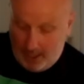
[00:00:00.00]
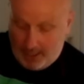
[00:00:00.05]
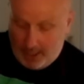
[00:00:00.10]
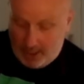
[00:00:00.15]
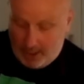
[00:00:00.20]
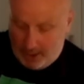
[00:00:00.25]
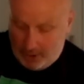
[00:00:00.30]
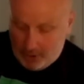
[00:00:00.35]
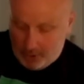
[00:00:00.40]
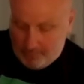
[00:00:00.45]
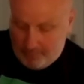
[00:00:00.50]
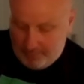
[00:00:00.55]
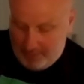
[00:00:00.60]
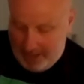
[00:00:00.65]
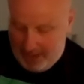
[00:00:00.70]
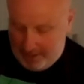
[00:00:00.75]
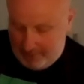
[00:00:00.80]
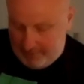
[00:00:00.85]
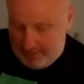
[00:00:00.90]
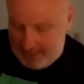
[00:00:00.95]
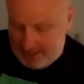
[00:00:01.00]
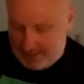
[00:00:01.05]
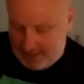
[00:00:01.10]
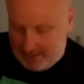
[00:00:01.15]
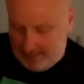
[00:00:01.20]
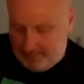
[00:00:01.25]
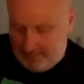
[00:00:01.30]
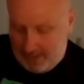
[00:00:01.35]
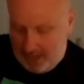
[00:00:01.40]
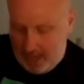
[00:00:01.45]
gloop. Now the
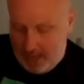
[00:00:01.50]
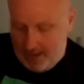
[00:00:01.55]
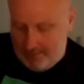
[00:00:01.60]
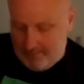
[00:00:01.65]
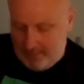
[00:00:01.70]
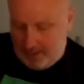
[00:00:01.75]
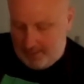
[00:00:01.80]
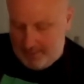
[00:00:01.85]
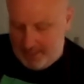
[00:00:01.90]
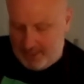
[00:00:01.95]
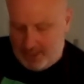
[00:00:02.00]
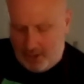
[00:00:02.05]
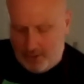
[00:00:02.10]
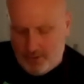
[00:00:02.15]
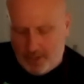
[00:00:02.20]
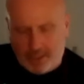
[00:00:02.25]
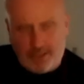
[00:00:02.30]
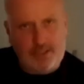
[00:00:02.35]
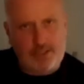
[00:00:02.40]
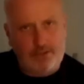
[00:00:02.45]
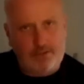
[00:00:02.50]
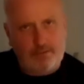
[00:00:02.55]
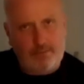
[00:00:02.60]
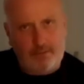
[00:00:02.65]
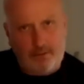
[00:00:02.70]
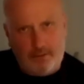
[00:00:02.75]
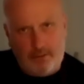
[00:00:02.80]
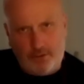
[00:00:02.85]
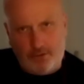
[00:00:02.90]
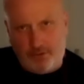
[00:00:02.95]
reason, I mean, donuts
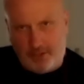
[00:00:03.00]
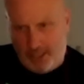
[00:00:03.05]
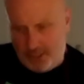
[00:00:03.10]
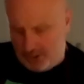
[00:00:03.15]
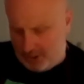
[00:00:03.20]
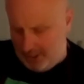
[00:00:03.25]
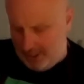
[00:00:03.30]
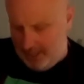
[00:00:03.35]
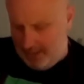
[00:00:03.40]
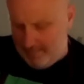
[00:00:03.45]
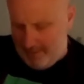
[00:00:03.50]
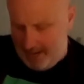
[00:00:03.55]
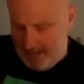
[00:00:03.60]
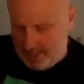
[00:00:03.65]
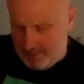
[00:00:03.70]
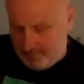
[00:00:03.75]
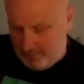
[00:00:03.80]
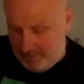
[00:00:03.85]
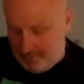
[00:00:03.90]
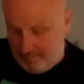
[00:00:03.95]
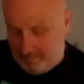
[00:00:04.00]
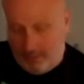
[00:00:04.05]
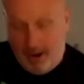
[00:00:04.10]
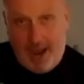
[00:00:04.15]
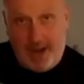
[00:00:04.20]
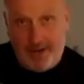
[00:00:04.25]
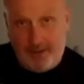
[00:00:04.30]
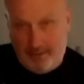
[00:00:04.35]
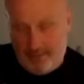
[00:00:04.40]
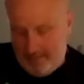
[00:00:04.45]
traditionally are made with
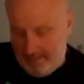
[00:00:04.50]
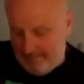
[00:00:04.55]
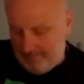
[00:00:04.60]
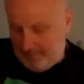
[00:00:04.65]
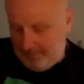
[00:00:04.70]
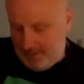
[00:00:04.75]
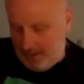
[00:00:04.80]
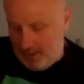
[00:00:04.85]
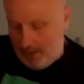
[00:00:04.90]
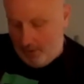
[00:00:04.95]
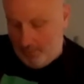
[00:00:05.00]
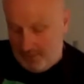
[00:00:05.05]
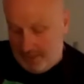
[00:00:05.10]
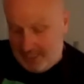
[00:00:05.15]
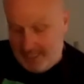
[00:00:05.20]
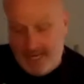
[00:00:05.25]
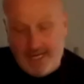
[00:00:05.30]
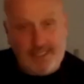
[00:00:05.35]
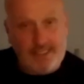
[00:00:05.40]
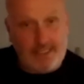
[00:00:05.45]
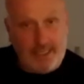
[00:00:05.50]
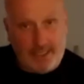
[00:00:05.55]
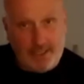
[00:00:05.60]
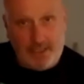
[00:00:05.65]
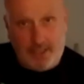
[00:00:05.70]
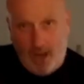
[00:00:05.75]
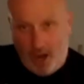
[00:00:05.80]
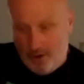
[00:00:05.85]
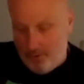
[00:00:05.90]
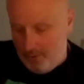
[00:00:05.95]
bread, you know, with a yeasted
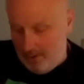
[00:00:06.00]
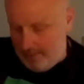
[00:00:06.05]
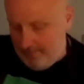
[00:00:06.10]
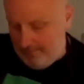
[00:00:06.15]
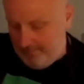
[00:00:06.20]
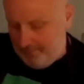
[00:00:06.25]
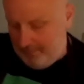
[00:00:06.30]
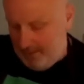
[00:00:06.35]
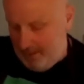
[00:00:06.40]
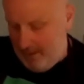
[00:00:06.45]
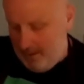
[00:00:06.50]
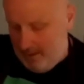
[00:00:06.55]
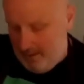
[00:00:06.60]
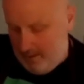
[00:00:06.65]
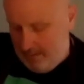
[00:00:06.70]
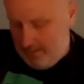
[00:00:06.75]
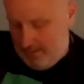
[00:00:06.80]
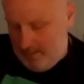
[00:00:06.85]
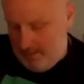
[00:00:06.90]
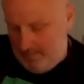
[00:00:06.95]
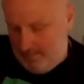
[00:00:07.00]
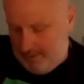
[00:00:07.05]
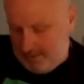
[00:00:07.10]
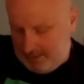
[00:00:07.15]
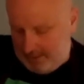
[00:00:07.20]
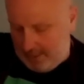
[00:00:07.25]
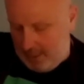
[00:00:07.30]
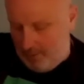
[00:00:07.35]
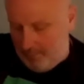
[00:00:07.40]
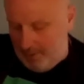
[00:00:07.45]
dough, but
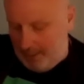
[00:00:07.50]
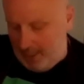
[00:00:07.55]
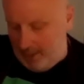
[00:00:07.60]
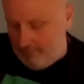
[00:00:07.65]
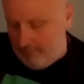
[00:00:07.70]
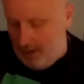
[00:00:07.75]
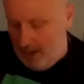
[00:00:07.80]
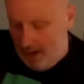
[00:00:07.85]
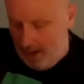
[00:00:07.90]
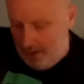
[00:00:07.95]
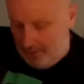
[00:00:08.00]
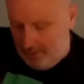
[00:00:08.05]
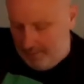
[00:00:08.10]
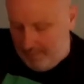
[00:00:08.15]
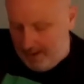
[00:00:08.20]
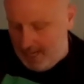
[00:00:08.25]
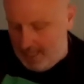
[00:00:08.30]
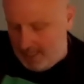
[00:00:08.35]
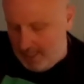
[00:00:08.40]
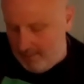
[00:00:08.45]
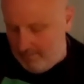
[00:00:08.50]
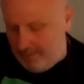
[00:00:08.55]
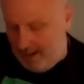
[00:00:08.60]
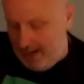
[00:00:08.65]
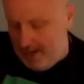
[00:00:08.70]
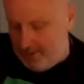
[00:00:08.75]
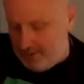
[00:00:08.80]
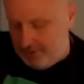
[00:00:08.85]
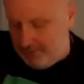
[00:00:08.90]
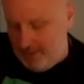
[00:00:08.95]
we're going to rely on the baking
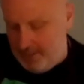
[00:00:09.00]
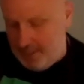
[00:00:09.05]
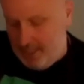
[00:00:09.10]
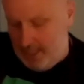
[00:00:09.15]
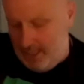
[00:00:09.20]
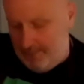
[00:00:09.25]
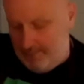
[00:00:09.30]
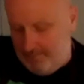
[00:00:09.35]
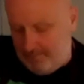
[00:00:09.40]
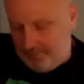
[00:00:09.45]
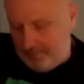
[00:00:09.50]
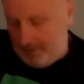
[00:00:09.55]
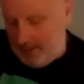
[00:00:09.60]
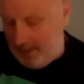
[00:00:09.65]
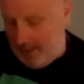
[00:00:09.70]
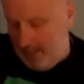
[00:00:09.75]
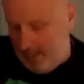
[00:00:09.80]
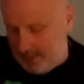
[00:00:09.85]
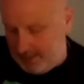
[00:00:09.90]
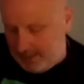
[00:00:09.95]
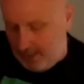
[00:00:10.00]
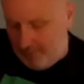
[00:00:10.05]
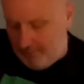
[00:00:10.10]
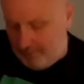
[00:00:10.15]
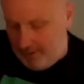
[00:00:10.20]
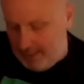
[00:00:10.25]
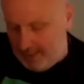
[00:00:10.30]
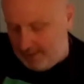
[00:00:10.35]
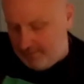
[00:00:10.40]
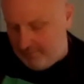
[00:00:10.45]
powder in the
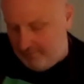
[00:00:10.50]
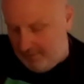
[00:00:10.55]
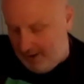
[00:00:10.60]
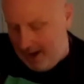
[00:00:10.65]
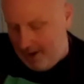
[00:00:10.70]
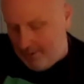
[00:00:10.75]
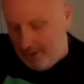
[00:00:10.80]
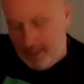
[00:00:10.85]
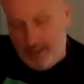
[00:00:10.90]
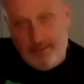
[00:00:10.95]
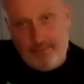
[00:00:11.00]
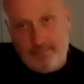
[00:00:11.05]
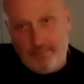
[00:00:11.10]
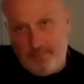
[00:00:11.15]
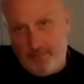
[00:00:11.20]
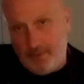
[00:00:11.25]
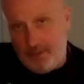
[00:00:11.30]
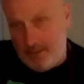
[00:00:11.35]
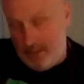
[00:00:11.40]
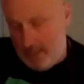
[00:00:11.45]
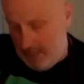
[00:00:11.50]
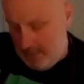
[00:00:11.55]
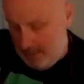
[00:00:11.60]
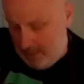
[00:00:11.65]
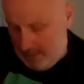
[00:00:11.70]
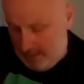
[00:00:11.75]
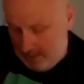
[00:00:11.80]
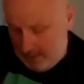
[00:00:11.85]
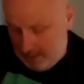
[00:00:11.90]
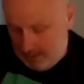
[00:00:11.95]
self-raising flour
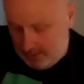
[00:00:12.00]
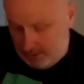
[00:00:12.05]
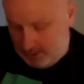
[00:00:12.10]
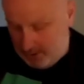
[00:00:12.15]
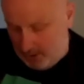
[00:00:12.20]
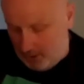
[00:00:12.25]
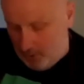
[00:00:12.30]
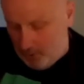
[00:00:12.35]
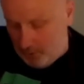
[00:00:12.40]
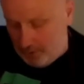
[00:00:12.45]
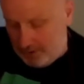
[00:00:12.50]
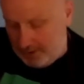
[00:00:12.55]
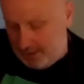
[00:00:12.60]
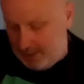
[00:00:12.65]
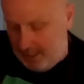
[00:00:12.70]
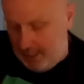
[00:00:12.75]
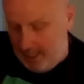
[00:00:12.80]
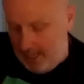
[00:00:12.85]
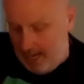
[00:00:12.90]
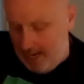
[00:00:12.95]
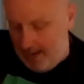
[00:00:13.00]
to cause the